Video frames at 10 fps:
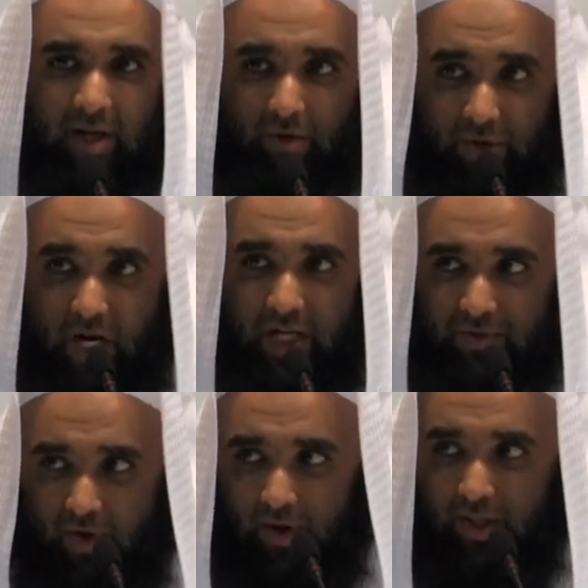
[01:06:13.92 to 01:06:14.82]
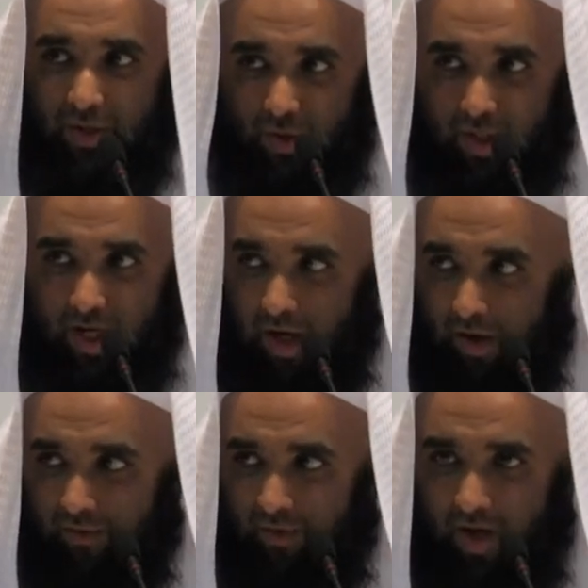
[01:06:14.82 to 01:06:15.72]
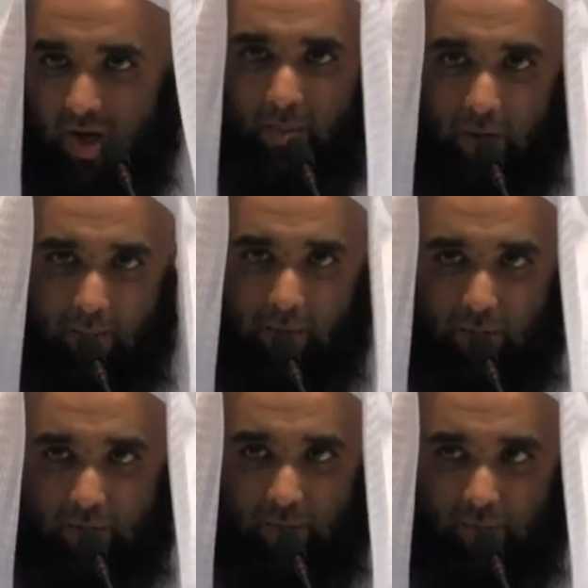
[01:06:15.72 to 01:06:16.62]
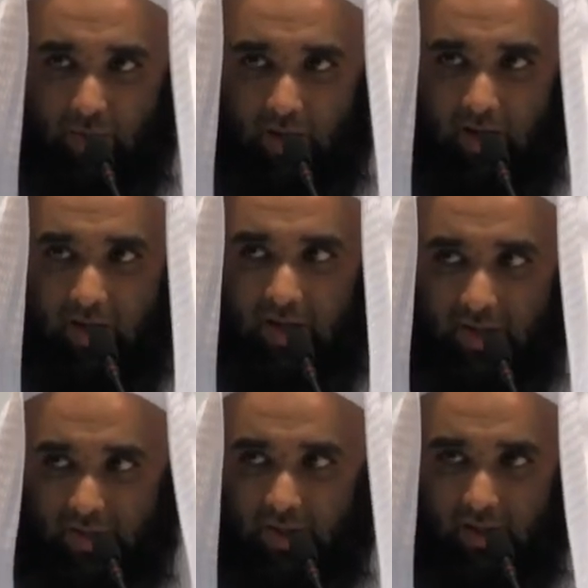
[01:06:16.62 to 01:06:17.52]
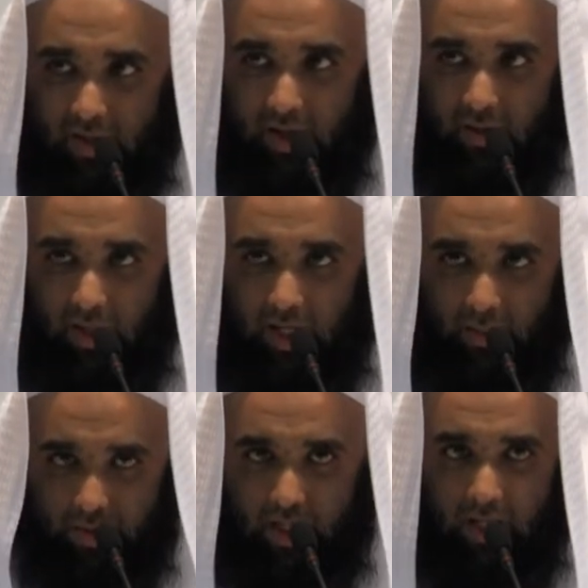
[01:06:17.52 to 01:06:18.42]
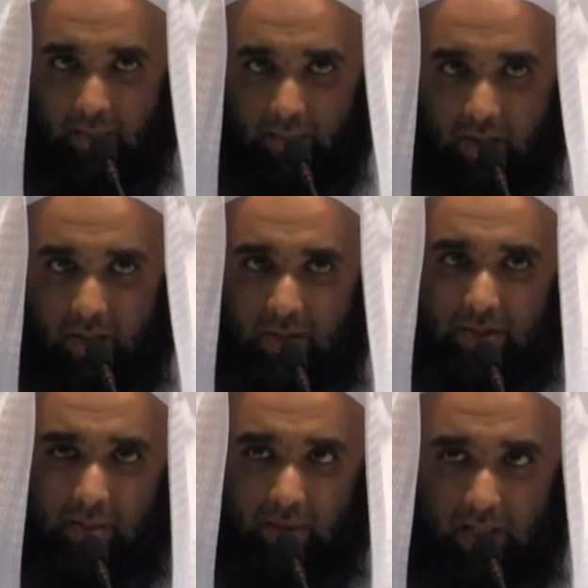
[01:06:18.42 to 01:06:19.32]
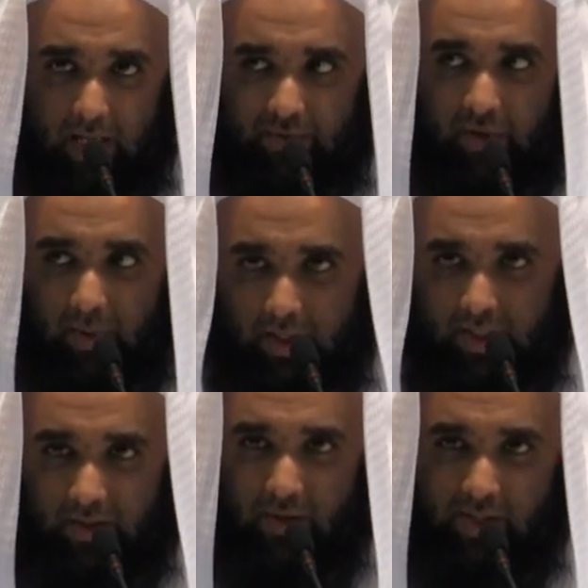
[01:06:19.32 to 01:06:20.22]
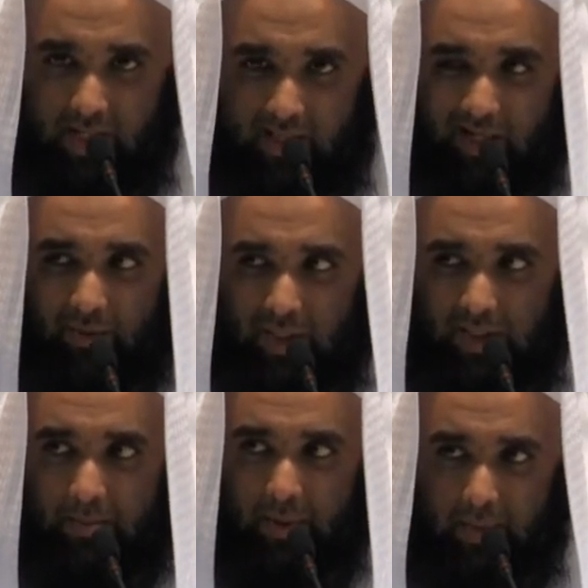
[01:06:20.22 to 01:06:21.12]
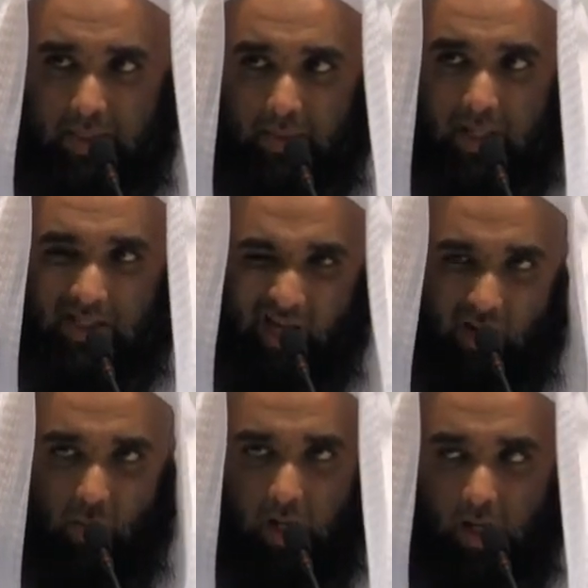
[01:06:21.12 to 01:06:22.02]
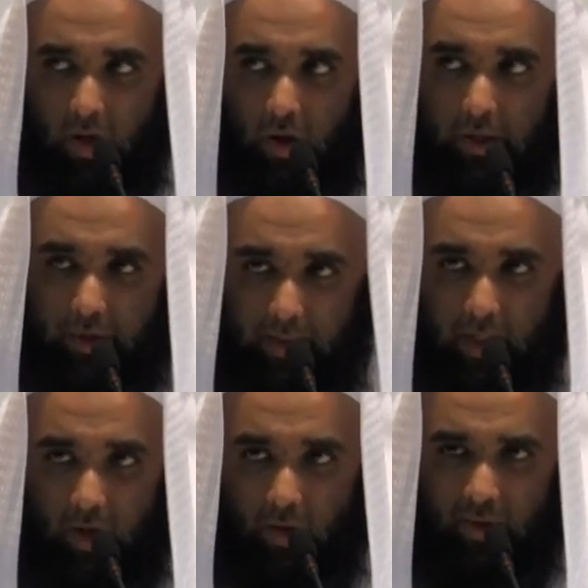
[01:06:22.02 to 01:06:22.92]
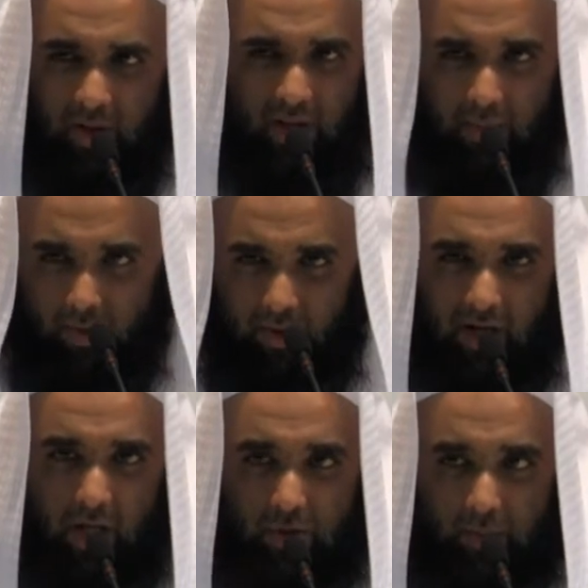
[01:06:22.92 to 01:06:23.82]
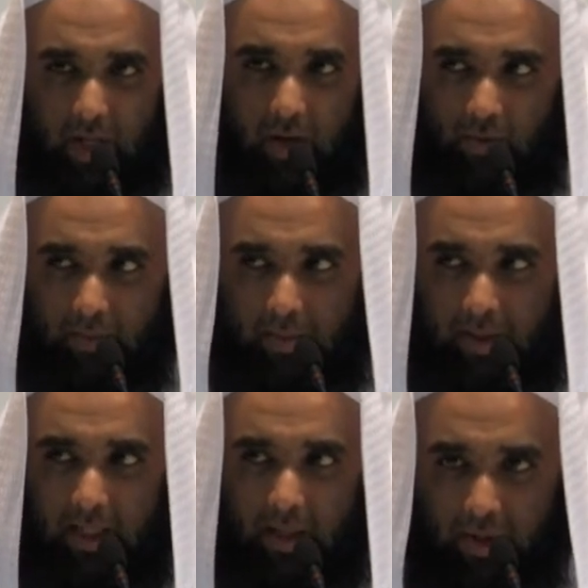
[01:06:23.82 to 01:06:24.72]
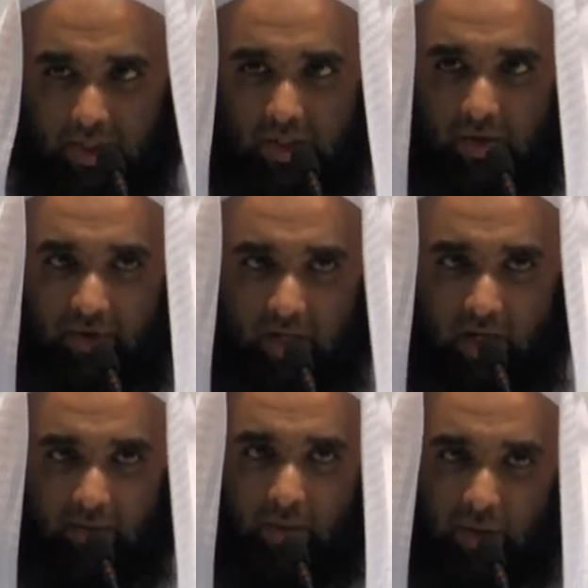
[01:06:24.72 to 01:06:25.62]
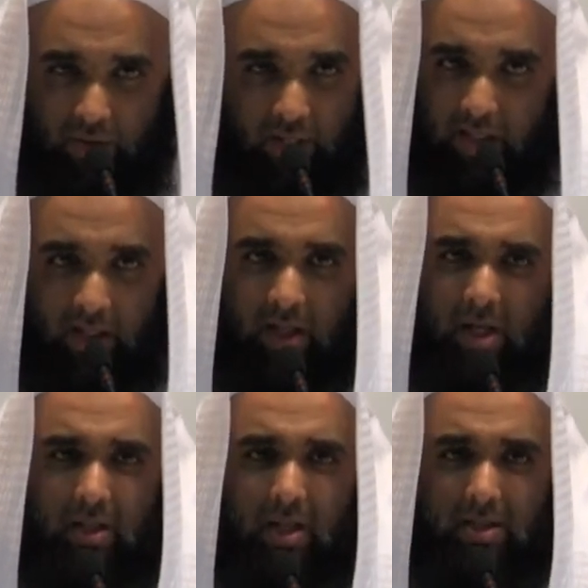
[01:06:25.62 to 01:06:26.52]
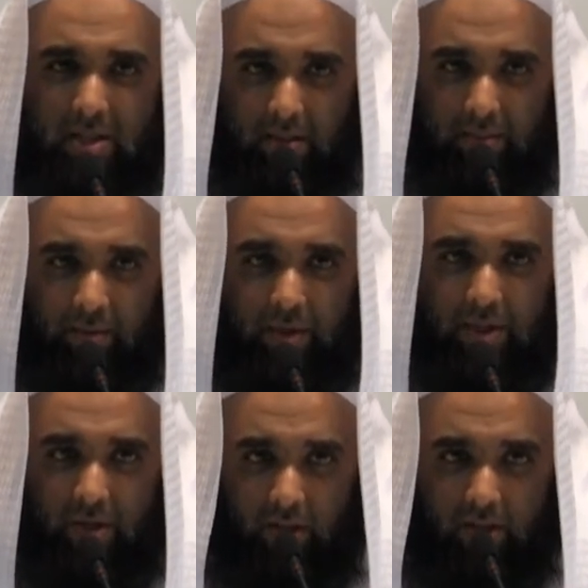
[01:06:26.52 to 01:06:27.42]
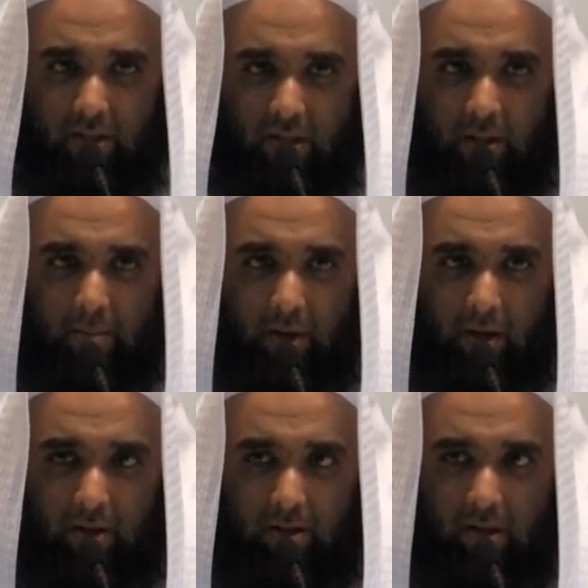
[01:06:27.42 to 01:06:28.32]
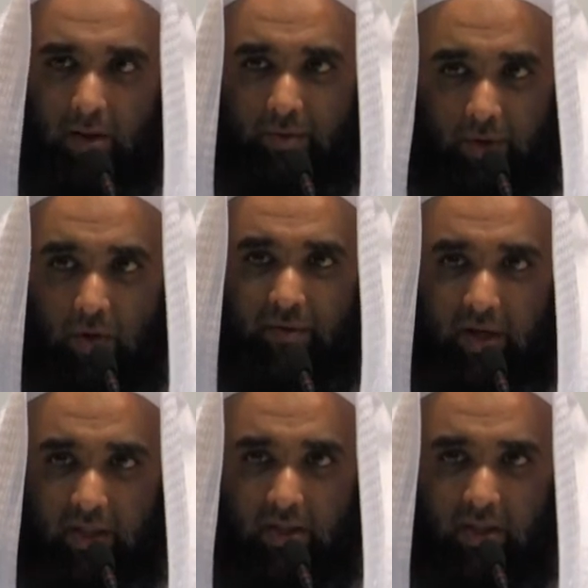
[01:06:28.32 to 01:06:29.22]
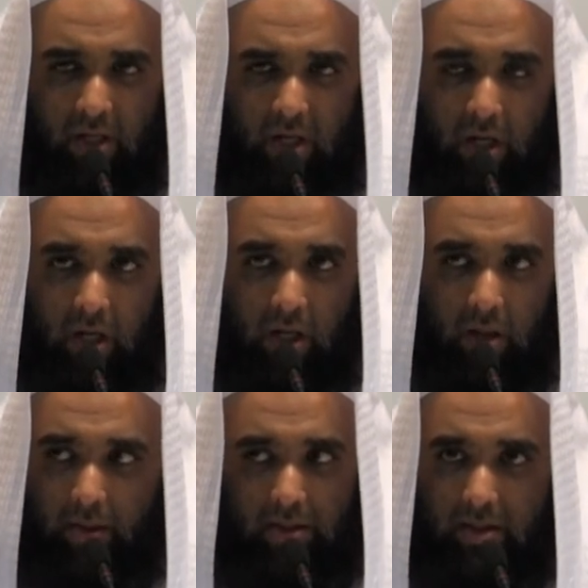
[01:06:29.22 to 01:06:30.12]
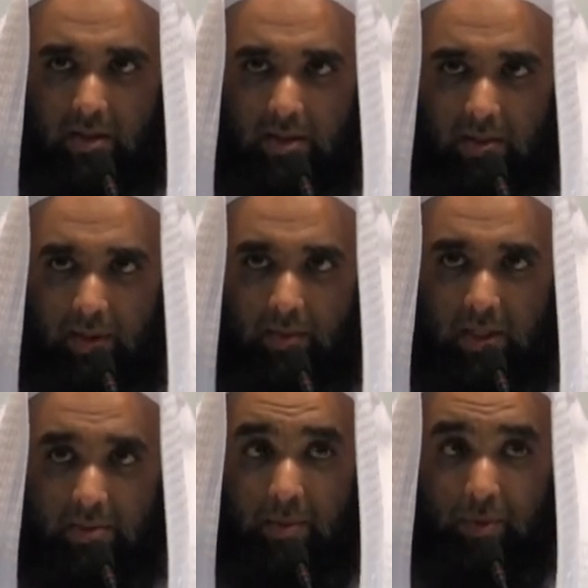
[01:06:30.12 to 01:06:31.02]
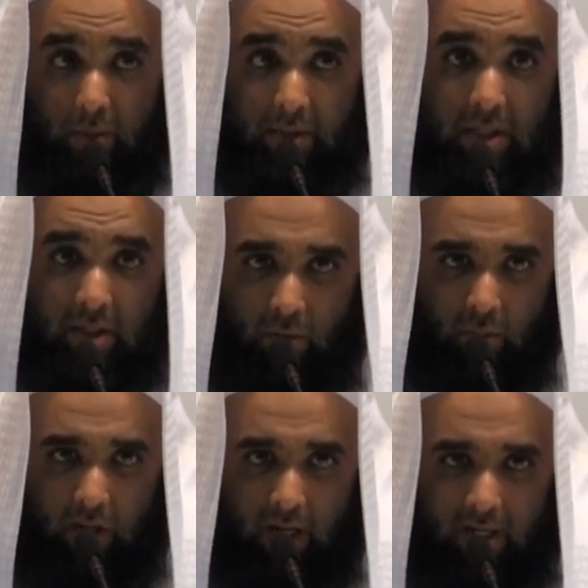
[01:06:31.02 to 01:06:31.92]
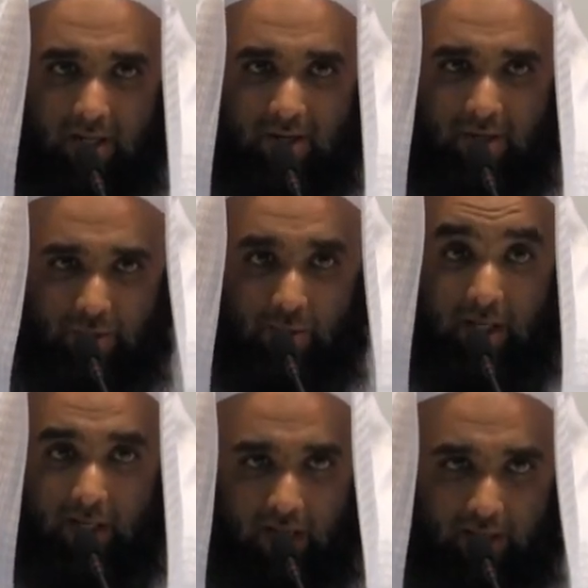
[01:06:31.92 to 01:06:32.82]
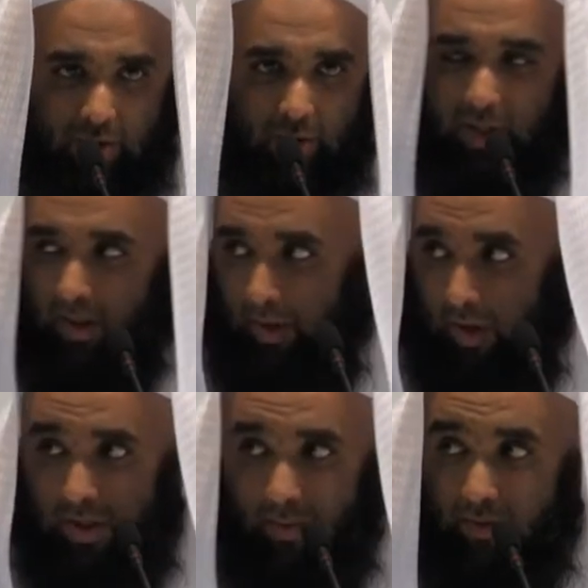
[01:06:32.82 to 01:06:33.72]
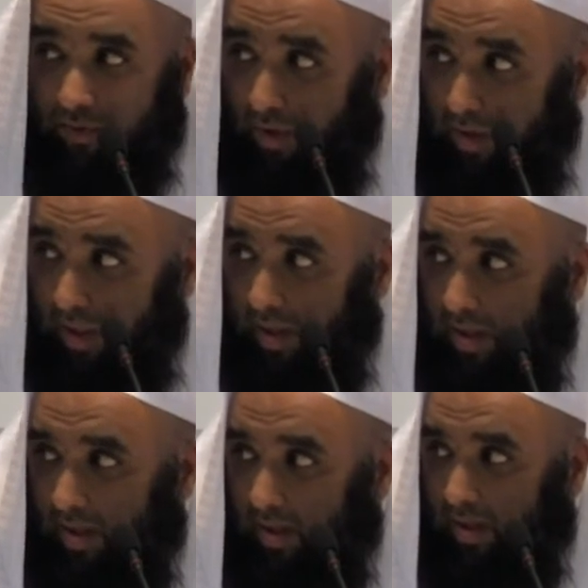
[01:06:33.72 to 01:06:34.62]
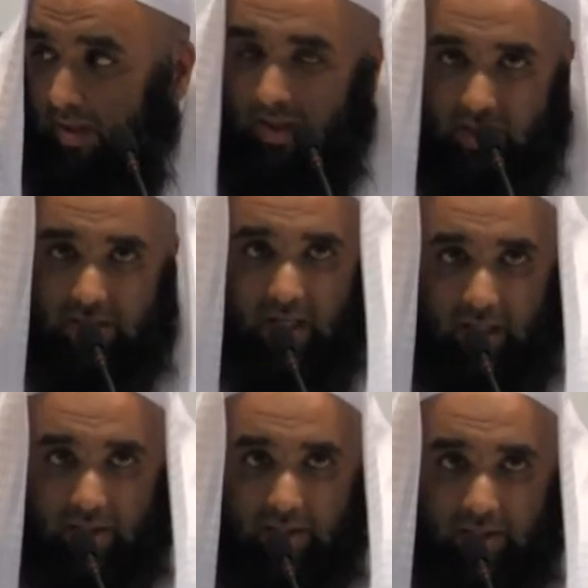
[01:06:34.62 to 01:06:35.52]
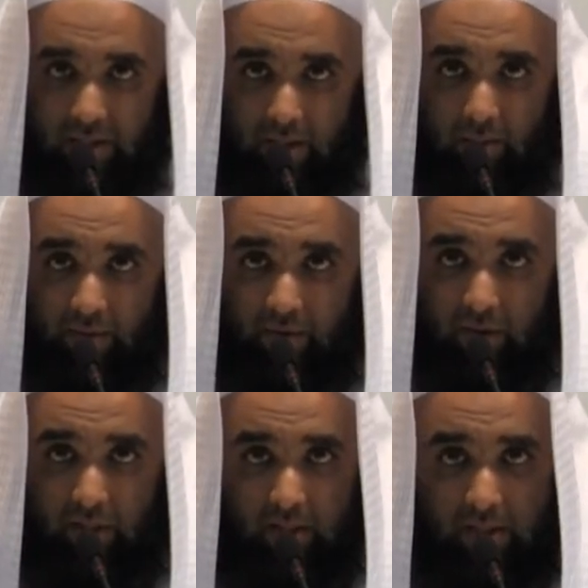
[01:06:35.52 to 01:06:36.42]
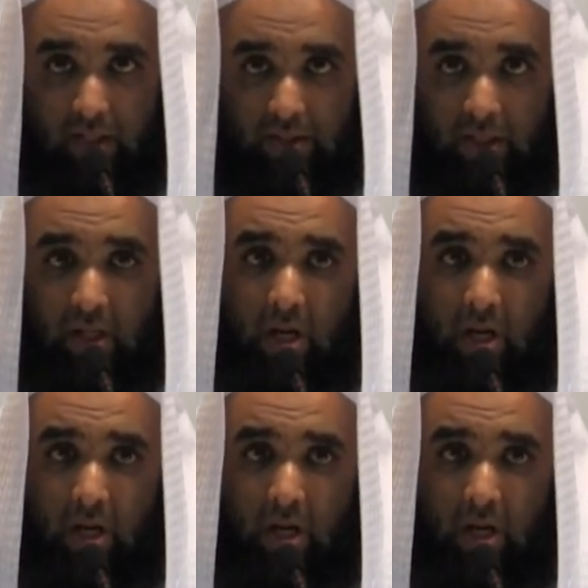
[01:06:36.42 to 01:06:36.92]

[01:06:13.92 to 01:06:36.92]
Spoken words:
rejects following the sunnah of Muhammad Rasulullah sallallahu alaihi wasallam. Somebody likes free mixing, so he'll say that which is impermissible is khalwa, only to be alone. But with regards to men and women being in the presence of one another, one together, that this is something which is not part of, we don't find, it's not something which has been prohibited in the Quran, so they neglect the sunnah because they want to follow their desires. They want to follow their desires.